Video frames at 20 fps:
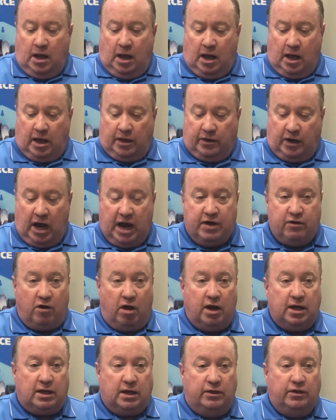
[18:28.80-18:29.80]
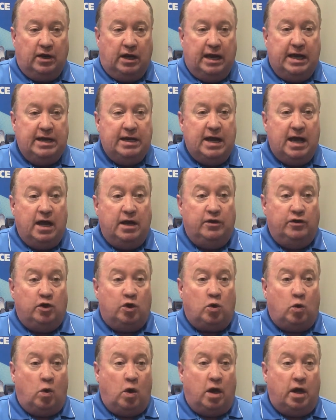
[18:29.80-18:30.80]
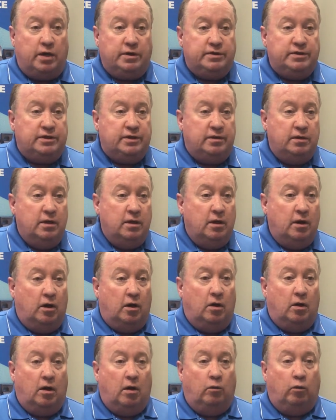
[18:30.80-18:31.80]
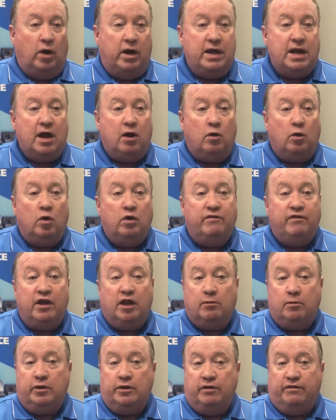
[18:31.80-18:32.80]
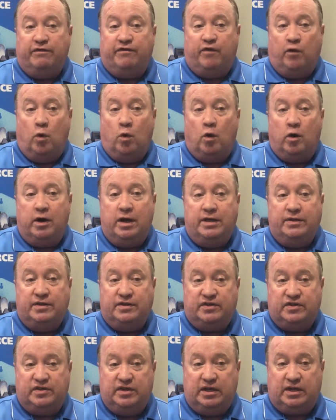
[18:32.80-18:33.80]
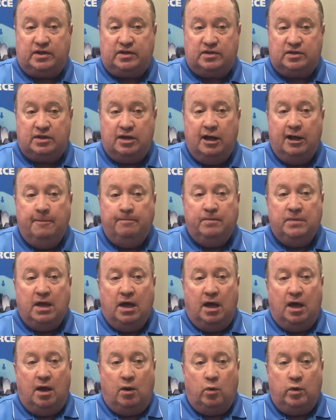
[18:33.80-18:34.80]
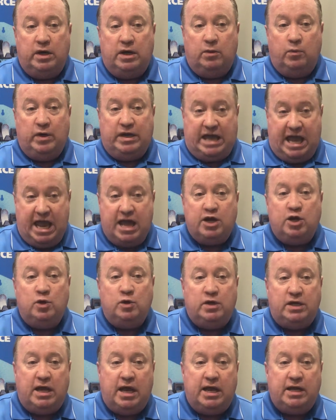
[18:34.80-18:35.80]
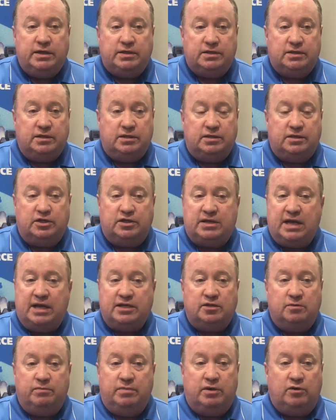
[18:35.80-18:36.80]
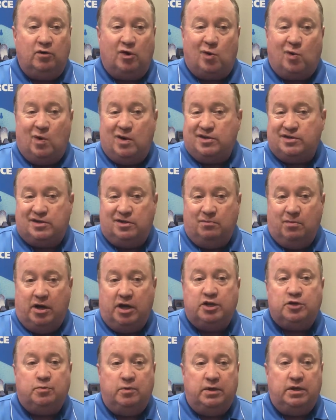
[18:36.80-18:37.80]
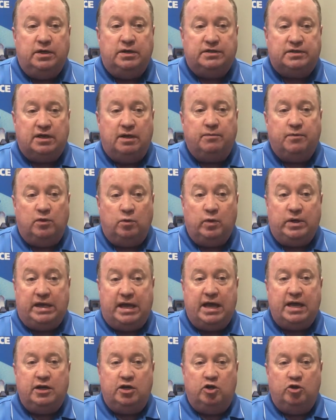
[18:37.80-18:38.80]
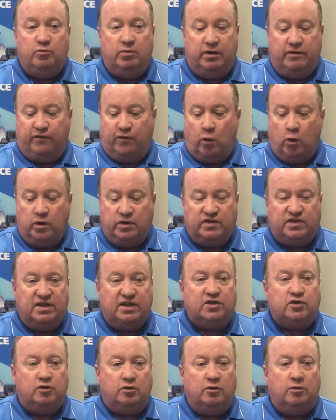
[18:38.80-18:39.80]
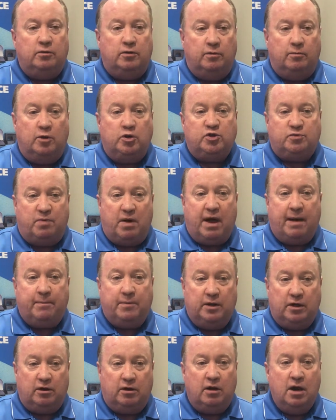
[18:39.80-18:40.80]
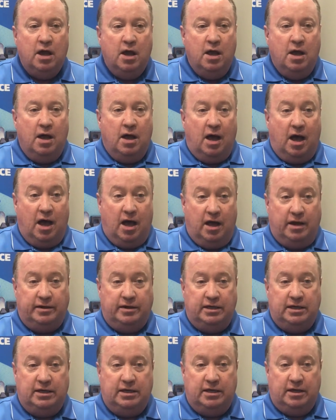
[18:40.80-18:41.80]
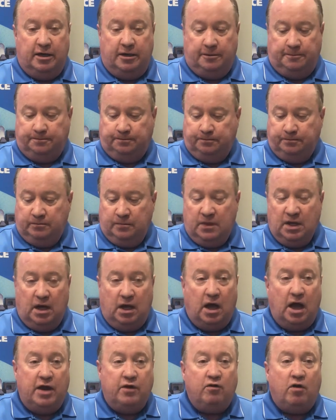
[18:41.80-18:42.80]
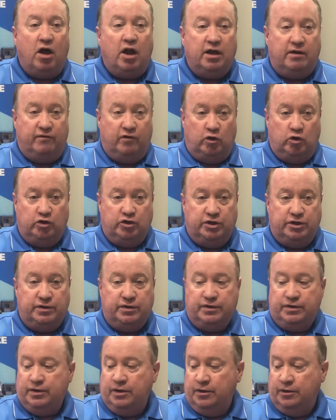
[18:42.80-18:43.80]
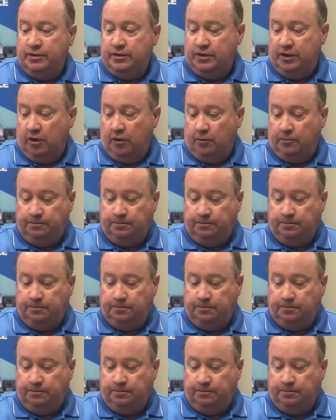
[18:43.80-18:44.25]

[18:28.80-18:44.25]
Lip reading: The hydraulic and the laydown and the quads are right now only available in the 4 and the 6. We can do the 8s. It just hasn't been requested much, but it is something we can do. But 4 and 6 are the most popular on the hydraulic versions. So